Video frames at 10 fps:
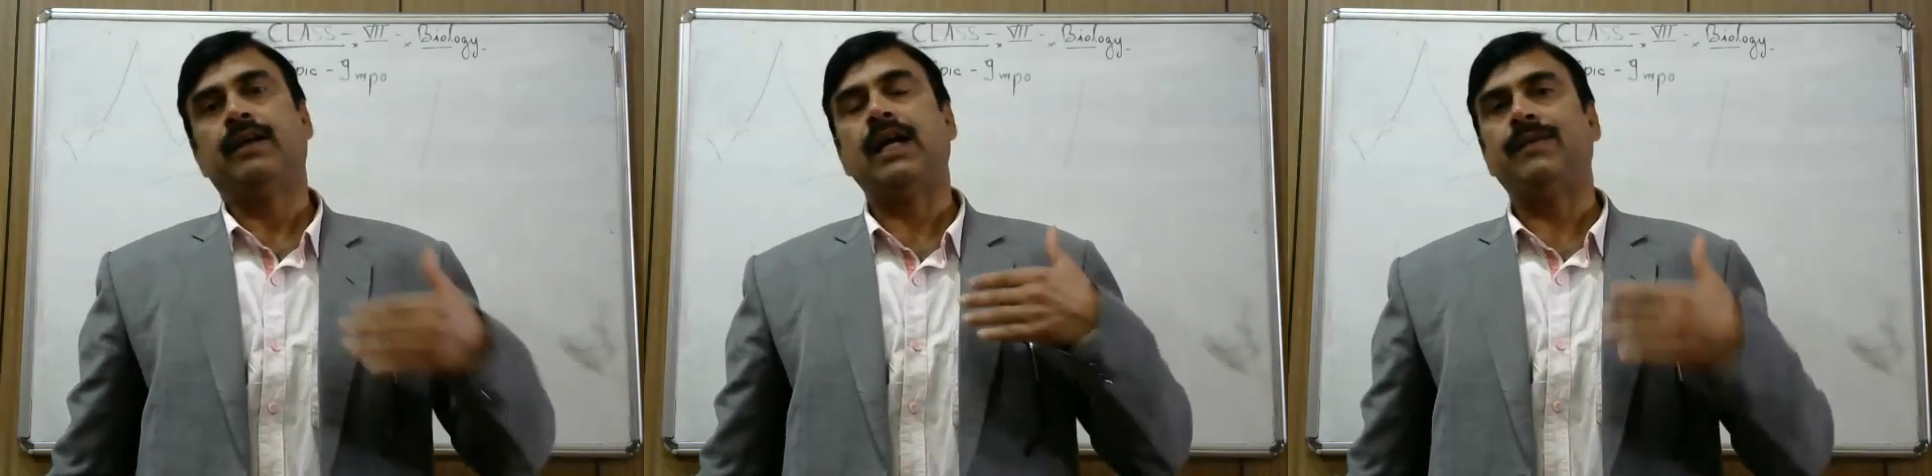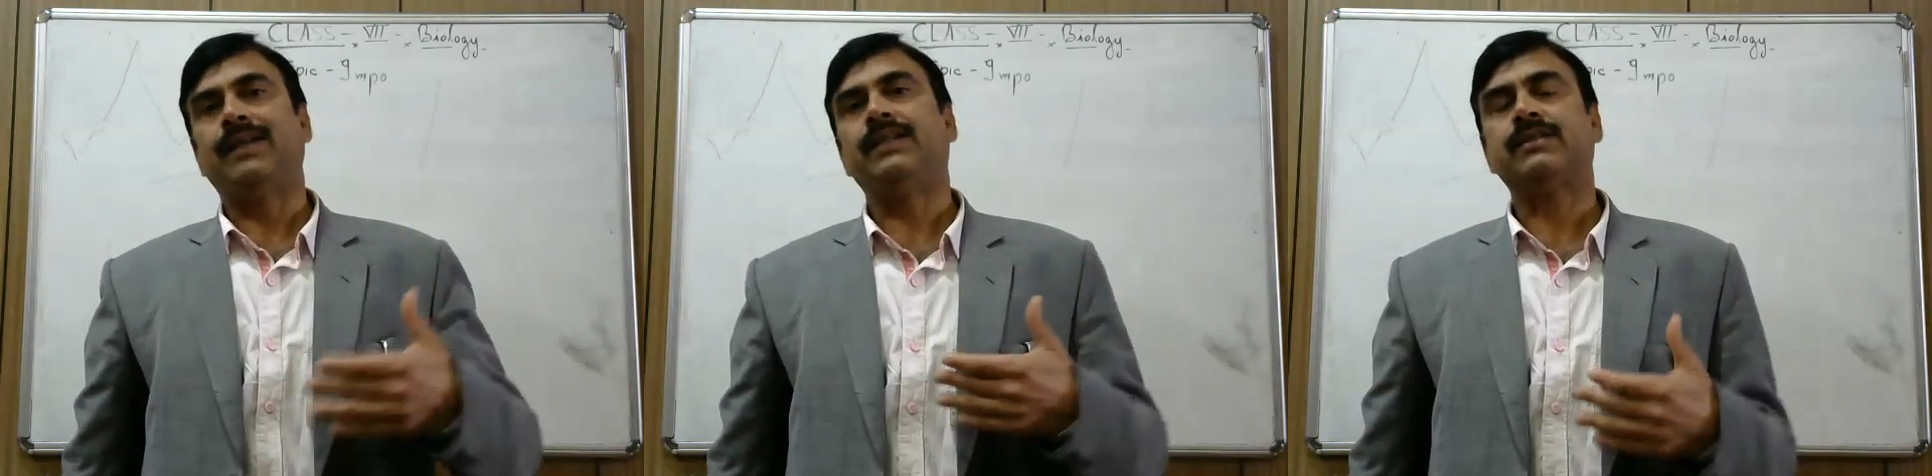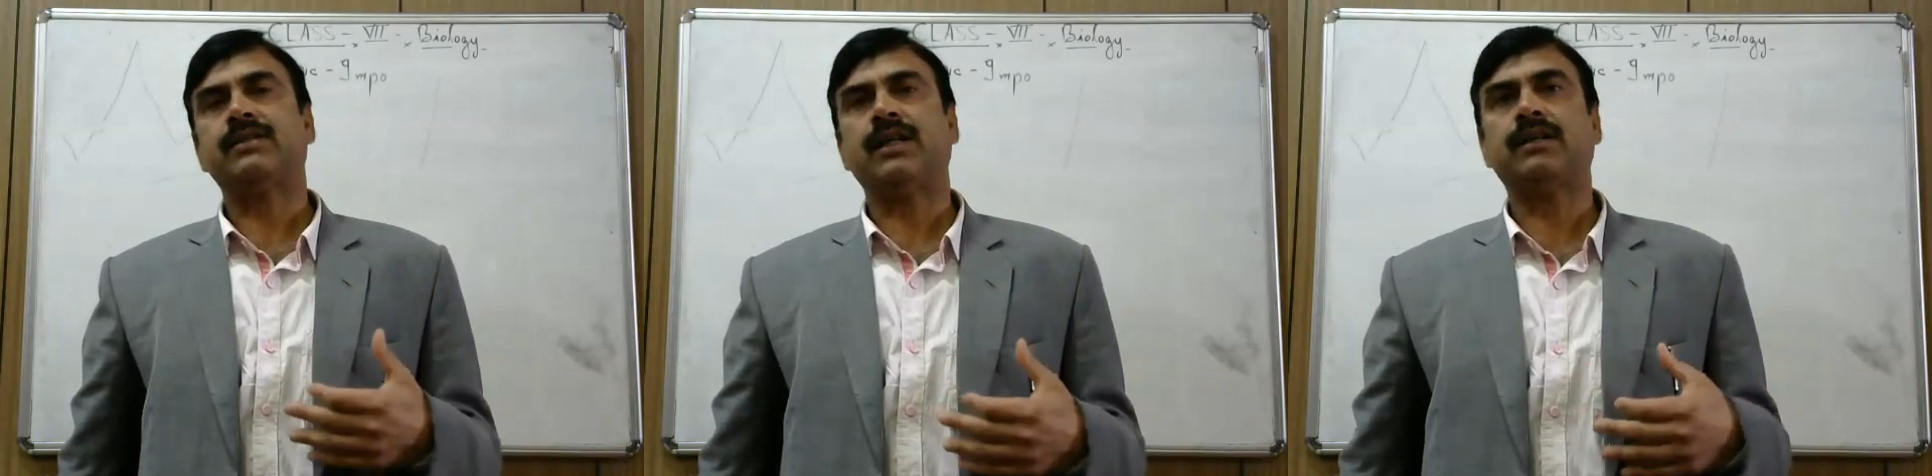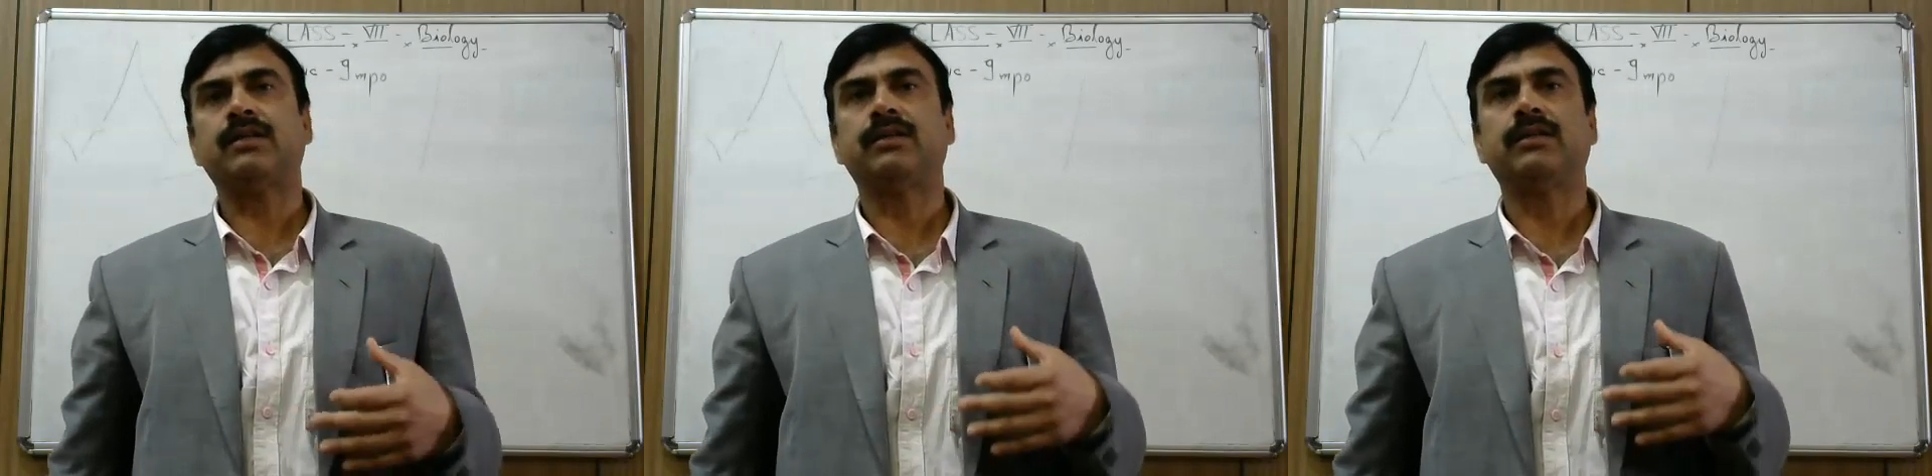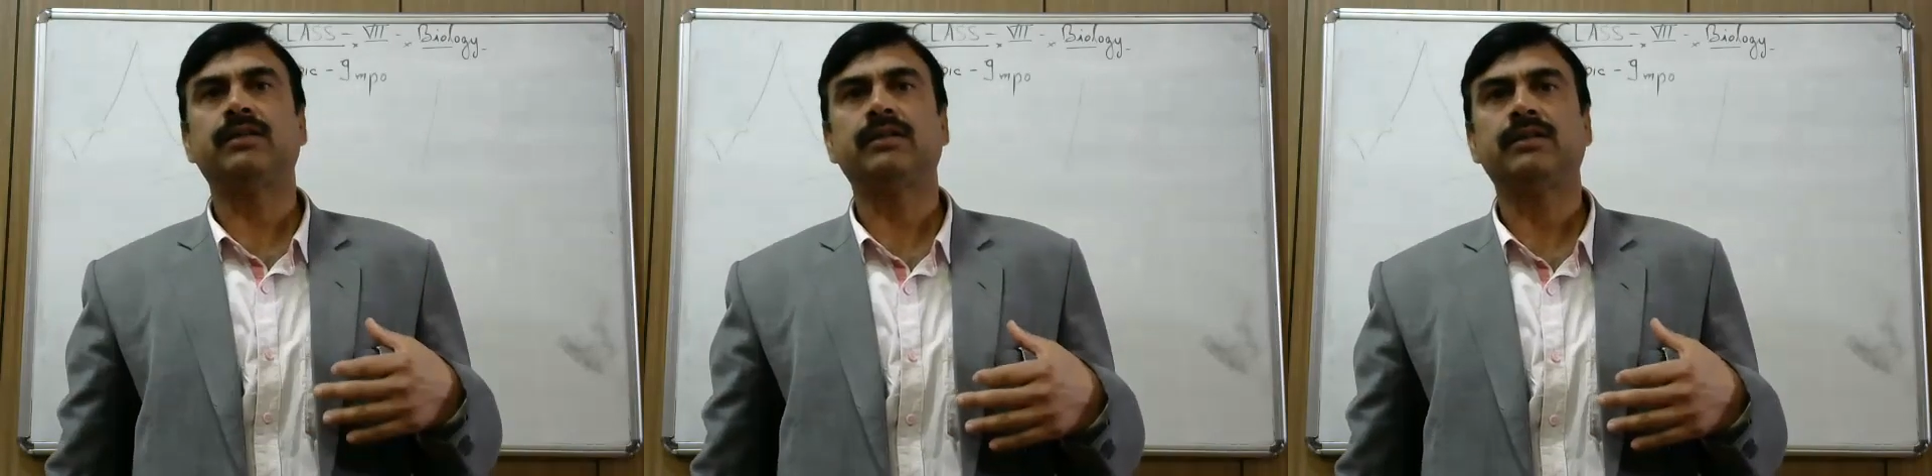I will start
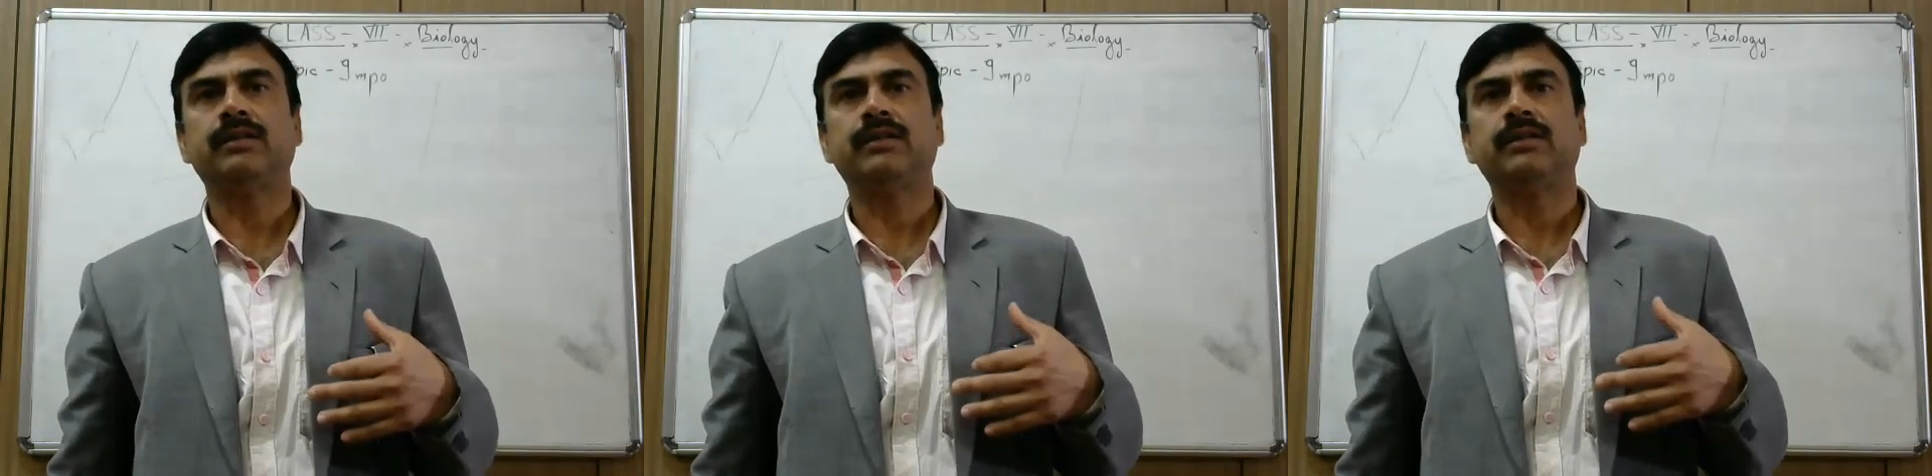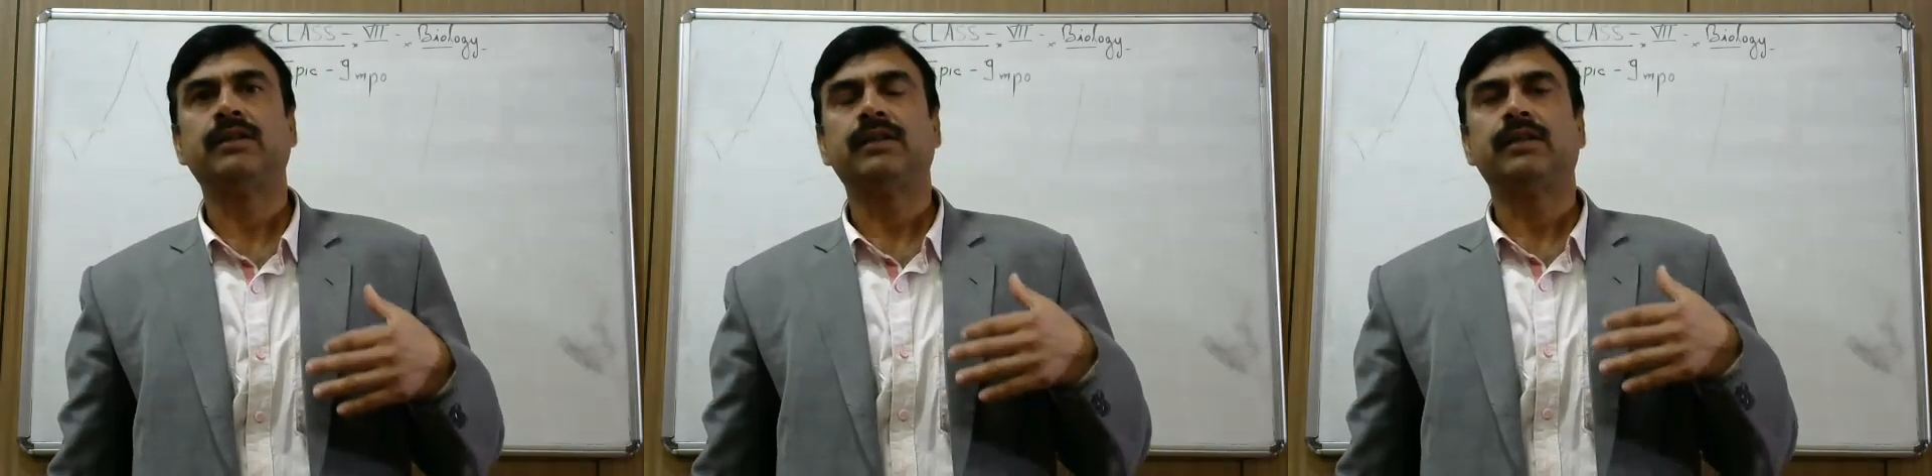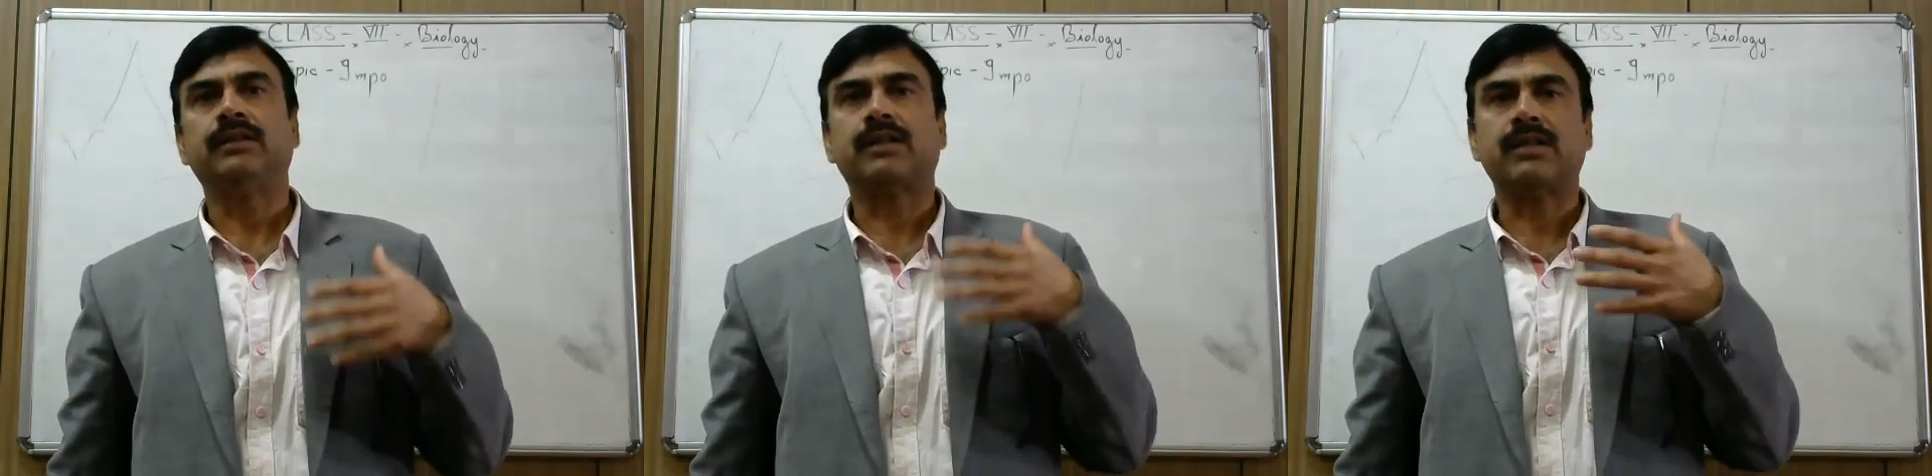the